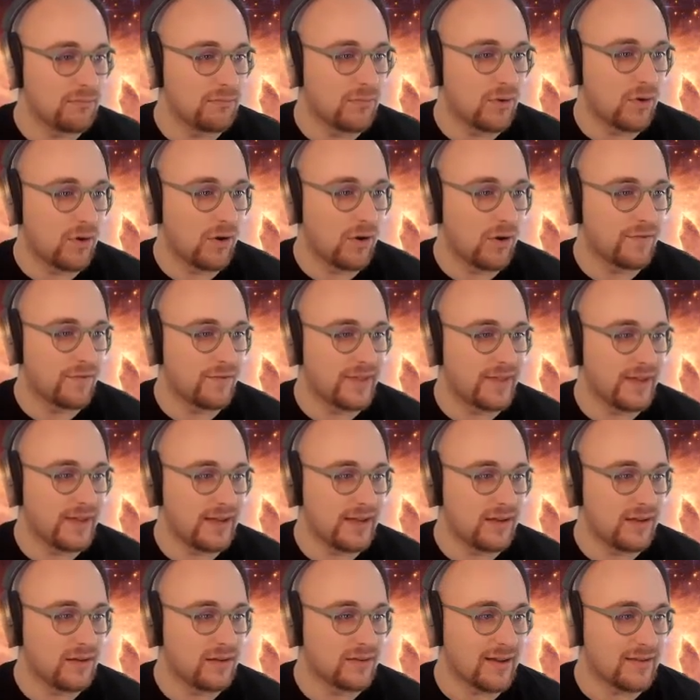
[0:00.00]
of
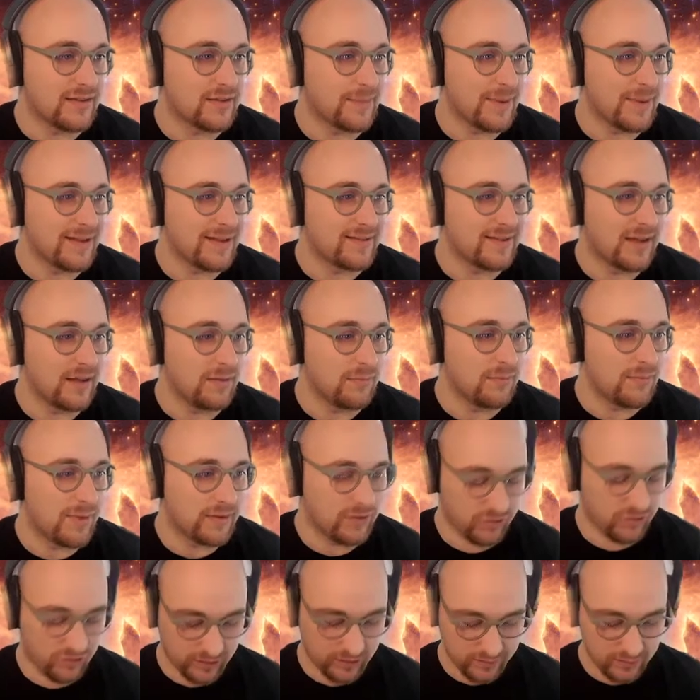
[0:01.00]
the database here,
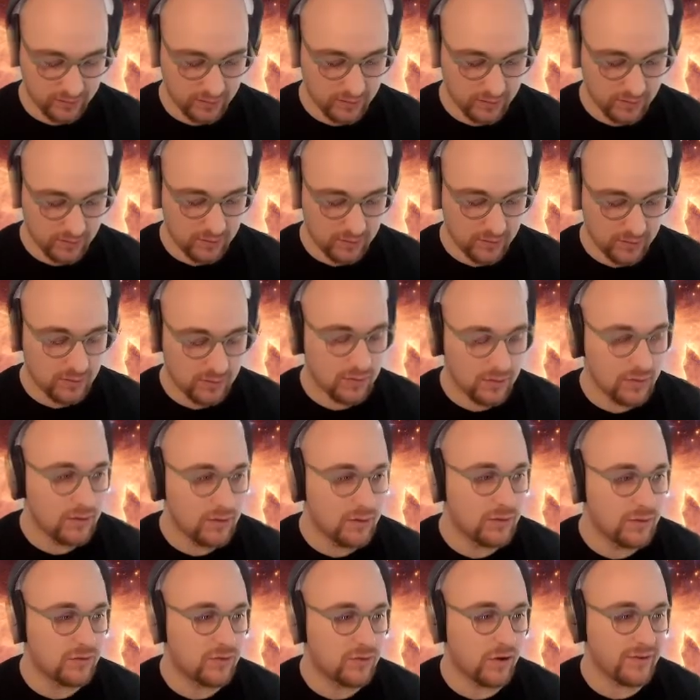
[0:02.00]

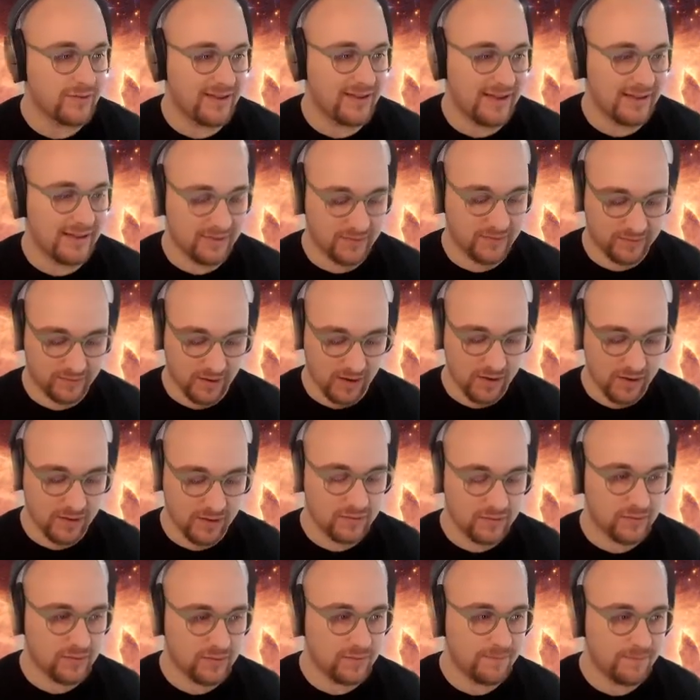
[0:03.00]

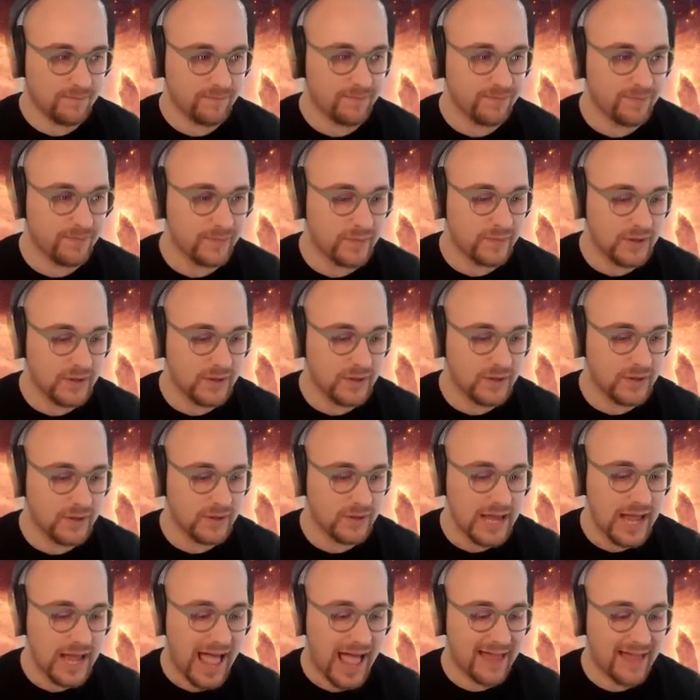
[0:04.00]
messages.insert.
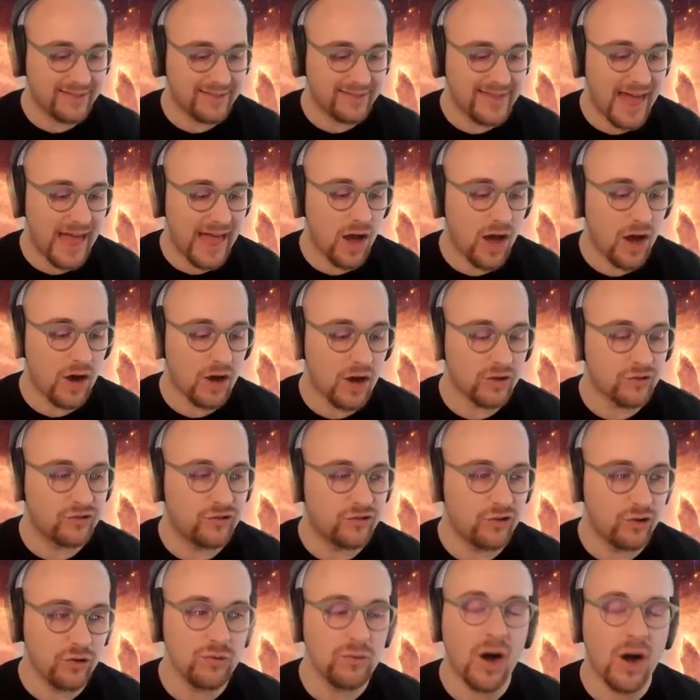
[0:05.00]
And there are
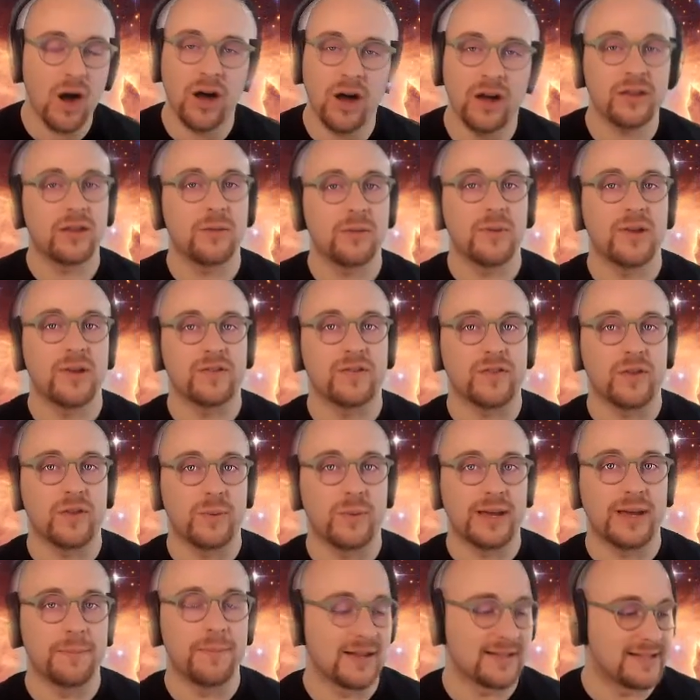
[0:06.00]
two arguments that we
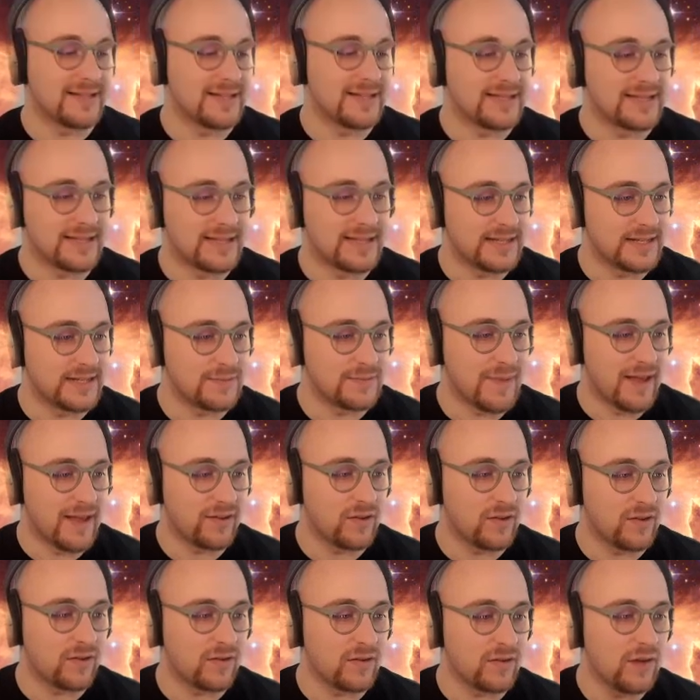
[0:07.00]
can pass into this
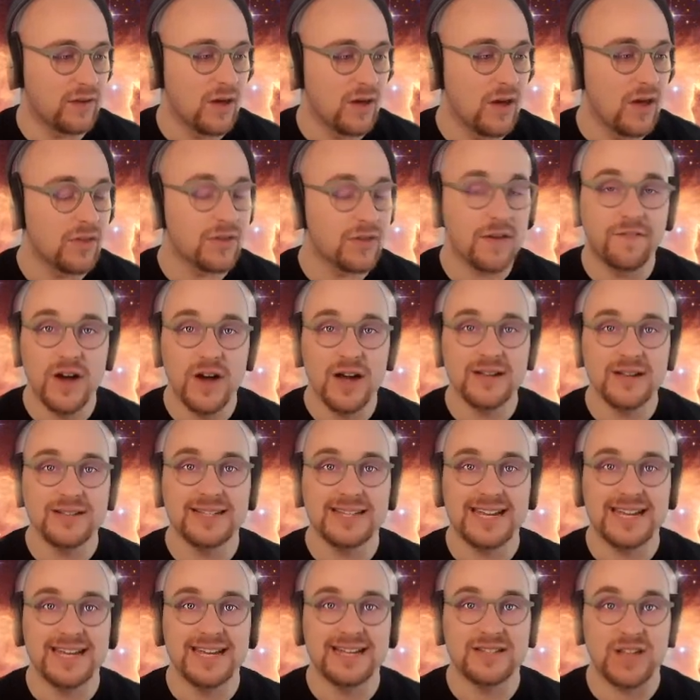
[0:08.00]
method. The first
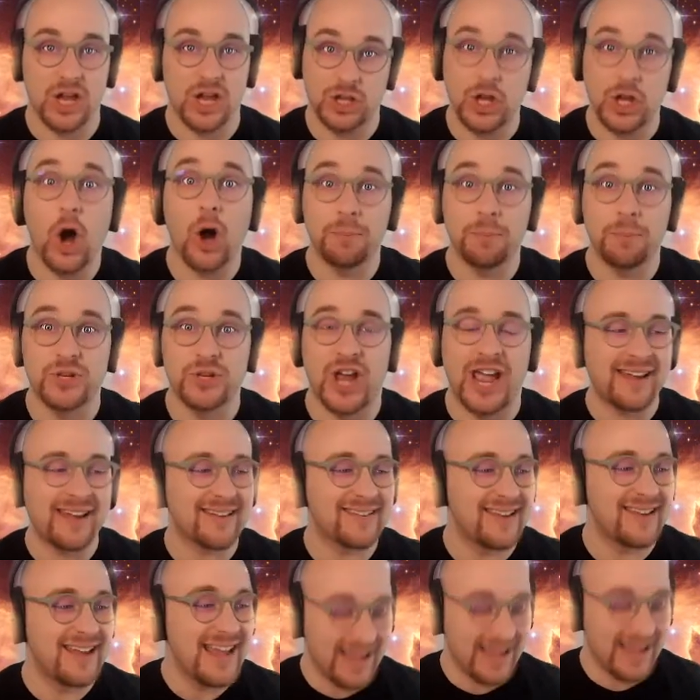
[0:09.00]
is an
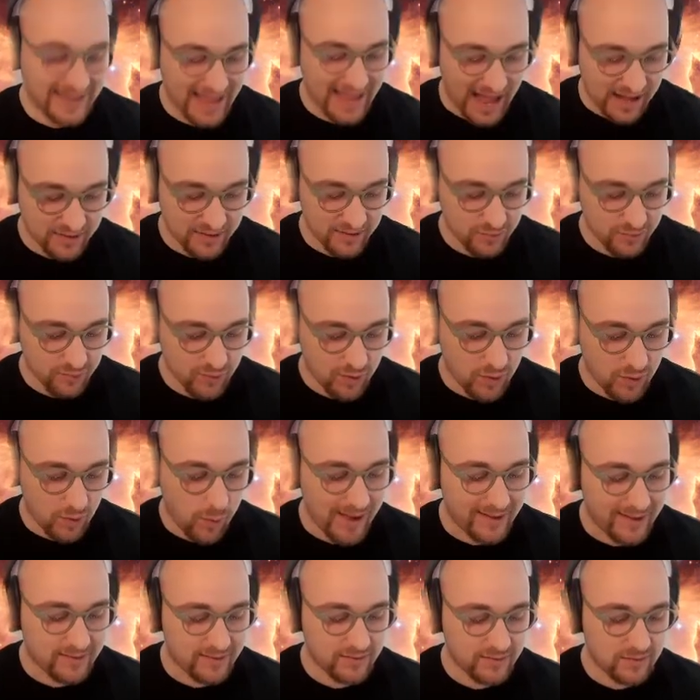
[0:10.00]
object, and as
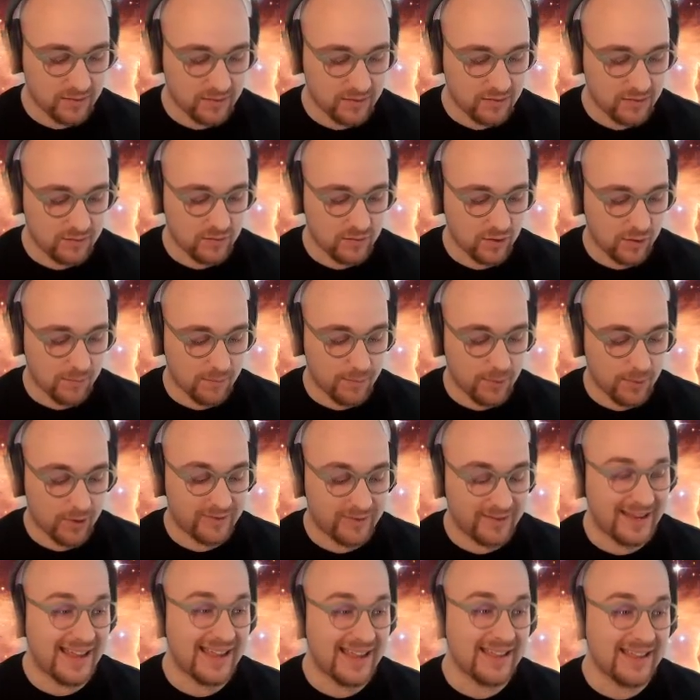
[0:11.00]

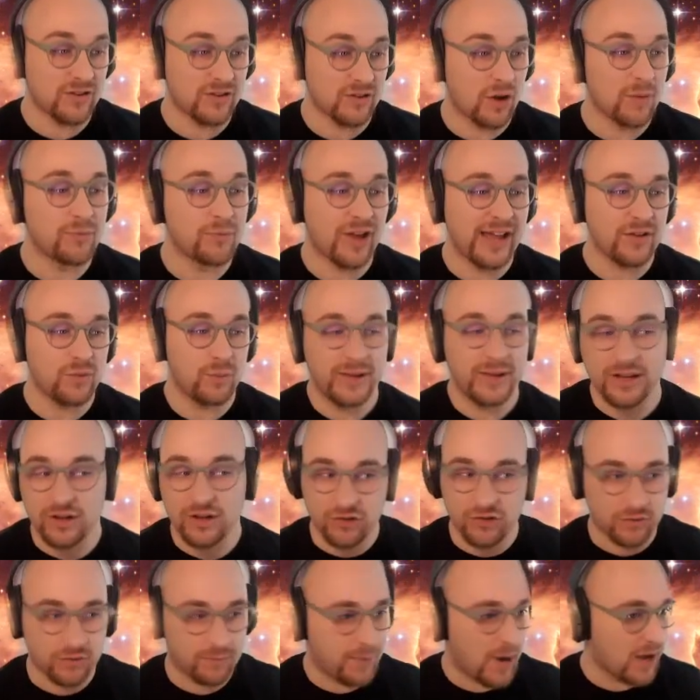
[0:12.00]
request.body is an object, we
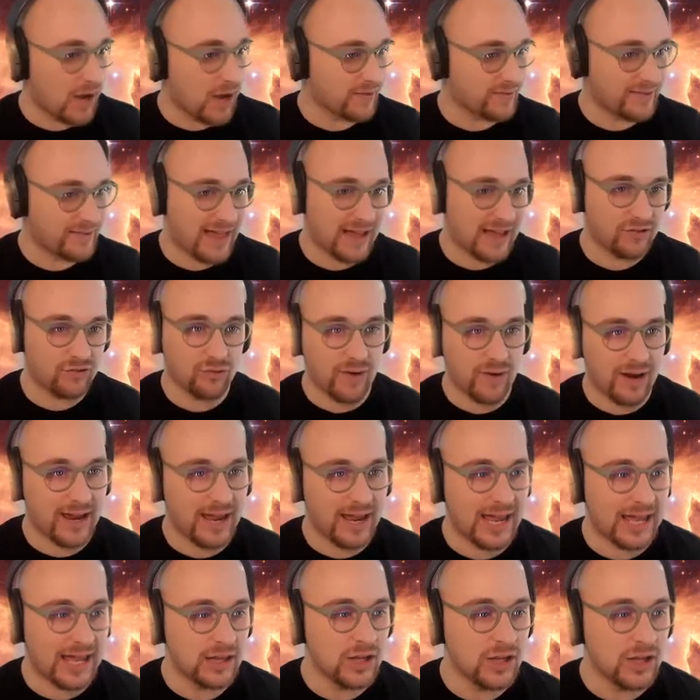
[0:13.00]
can just pass that
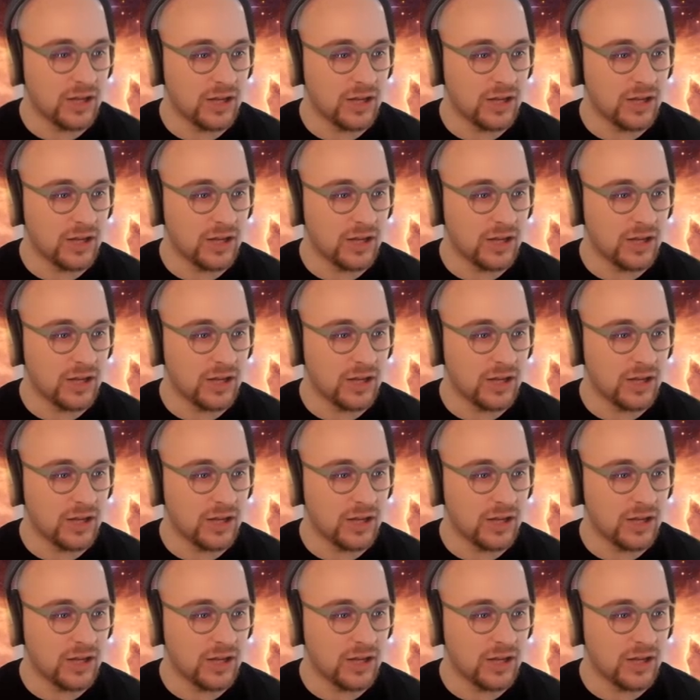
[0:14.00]
straight in.